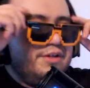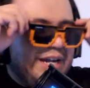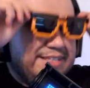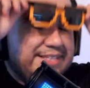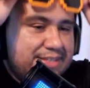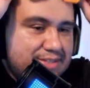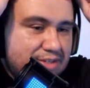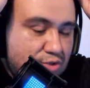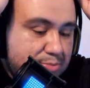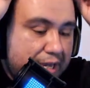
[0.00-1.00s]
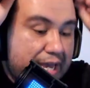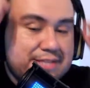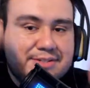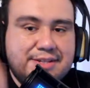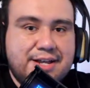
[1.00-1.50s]
I tend to use my
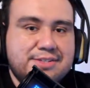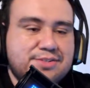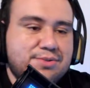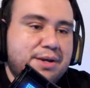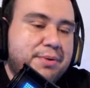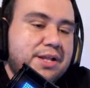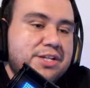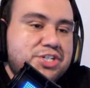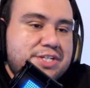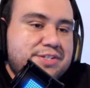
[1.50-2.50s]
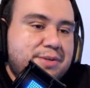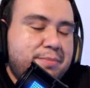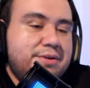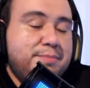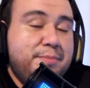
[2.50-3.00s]
hands a lot, so I apologize
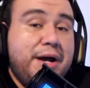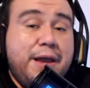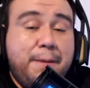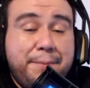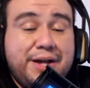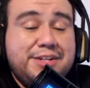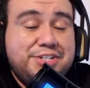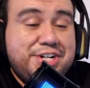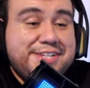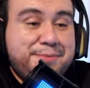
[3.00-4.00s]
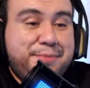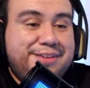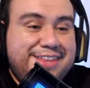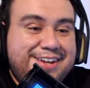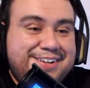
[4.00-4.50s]

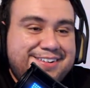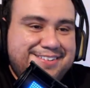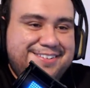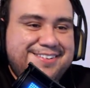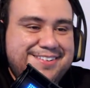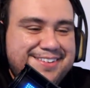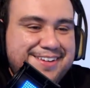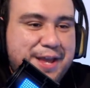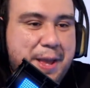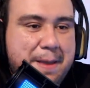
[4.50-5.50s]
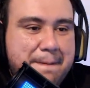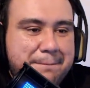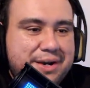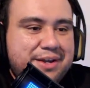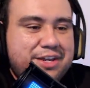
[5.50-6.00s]
about that.
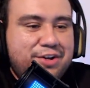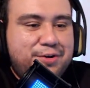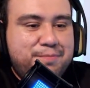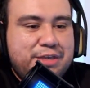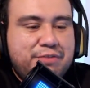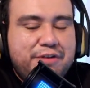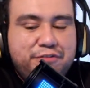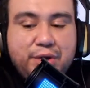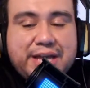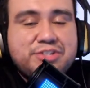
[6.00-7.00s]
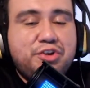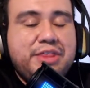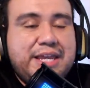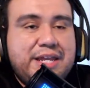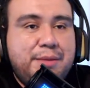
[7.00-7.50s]
But, you know, if you guys are
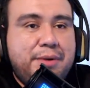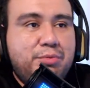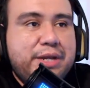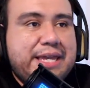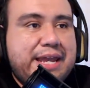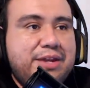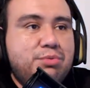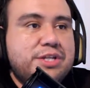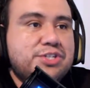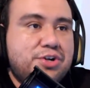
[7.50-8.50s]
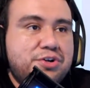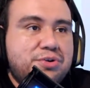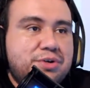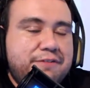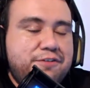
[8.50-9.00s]
thinking about getting
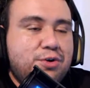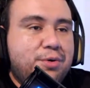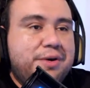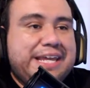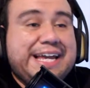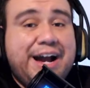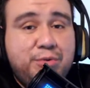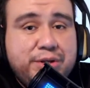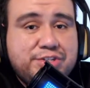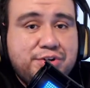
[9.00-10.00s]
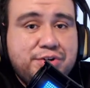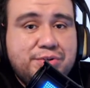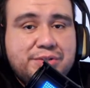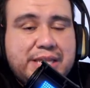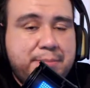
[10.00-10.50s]
Returnal, if you already got
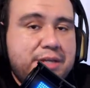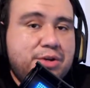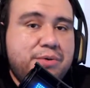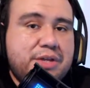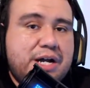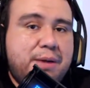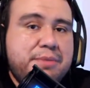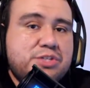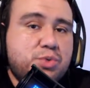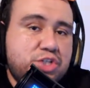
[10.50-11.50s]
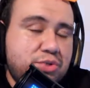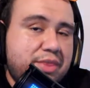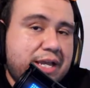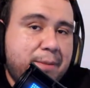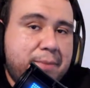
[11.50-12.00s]
Returnal, let me know in the comments what you
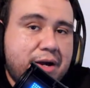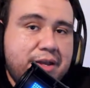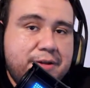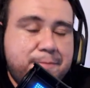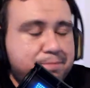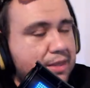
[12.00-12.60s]
think about it.